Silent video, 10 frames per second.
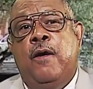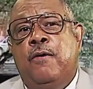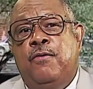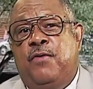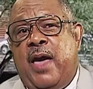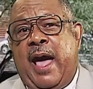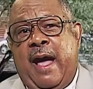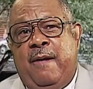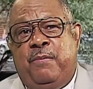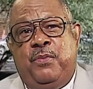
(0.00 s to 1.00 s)

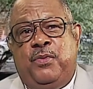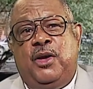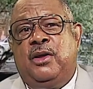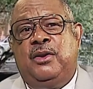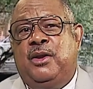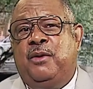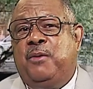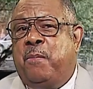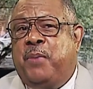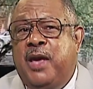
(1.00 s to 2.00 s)
that the, the,
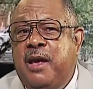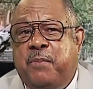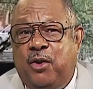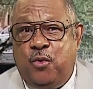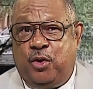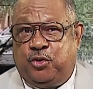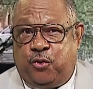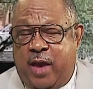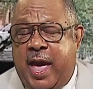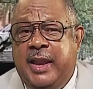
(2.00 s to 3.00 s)
the people who are
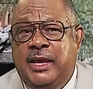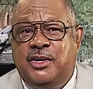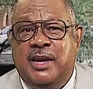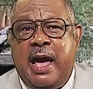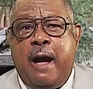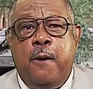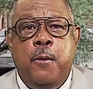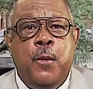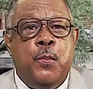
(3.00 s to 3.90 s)
trannies now,